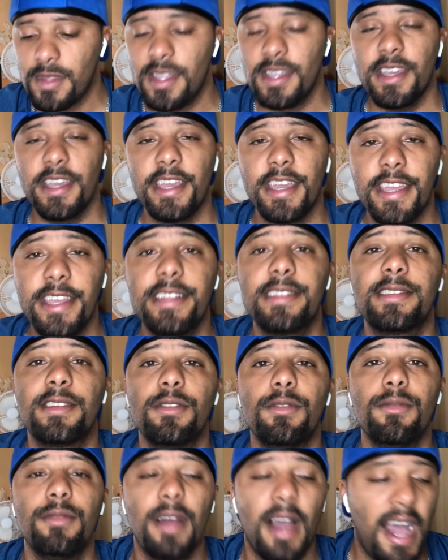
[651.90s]
And he
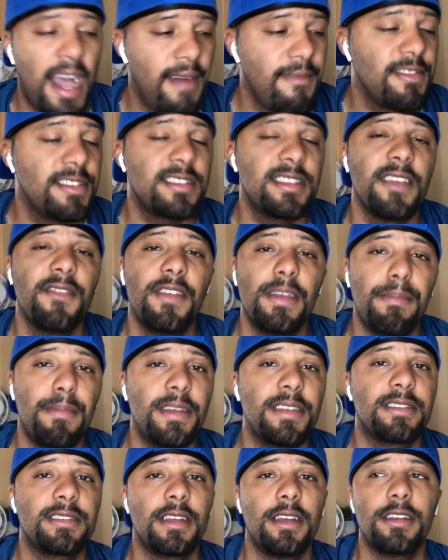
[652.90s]
too, obviously, if he
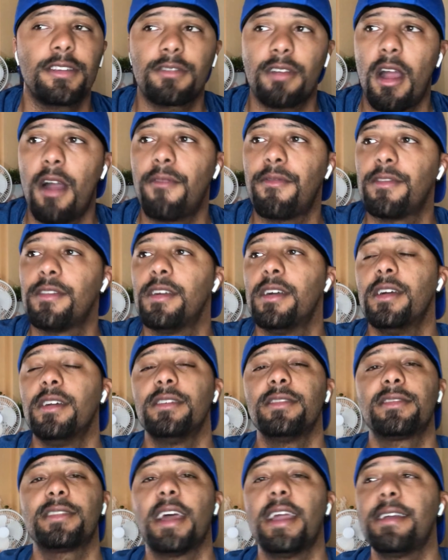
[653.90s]
beats Terence Crawford,
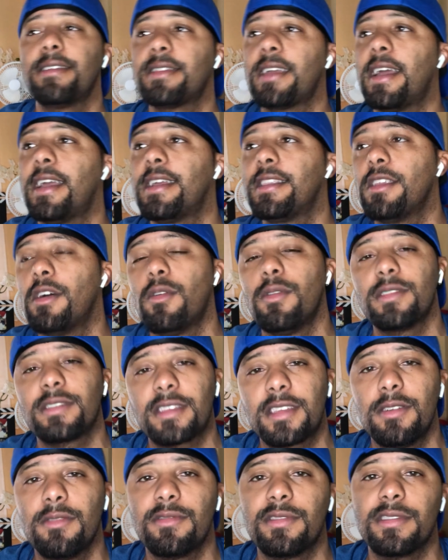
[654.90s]
same thing, no
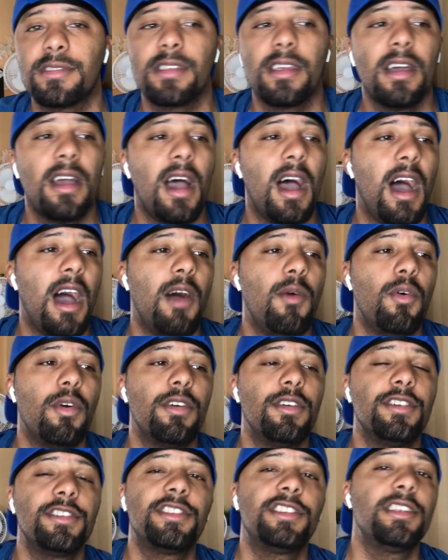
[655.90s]
excuses. I don't
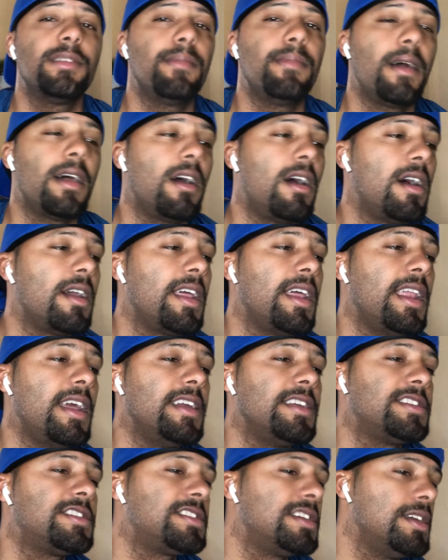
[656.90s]
want to hear shit about all oh, that
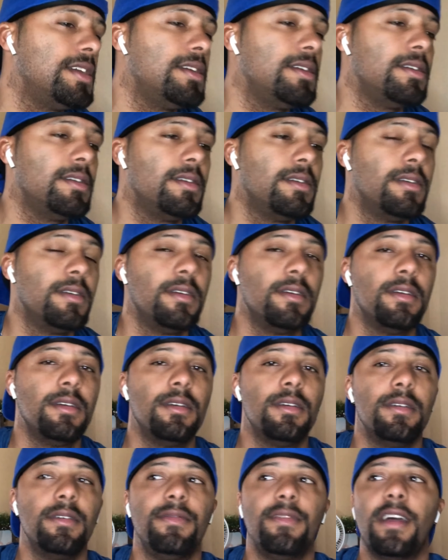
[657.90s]
ain't shit.
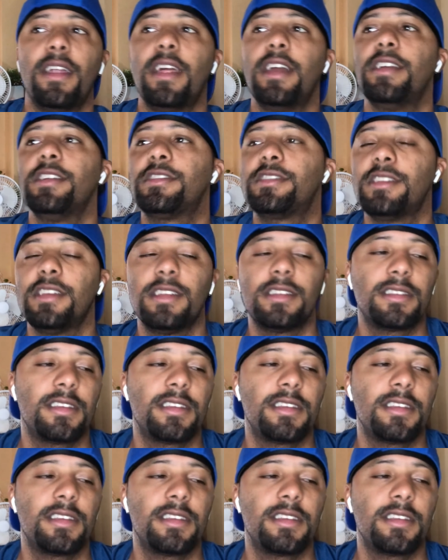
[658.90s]
That ain't shit.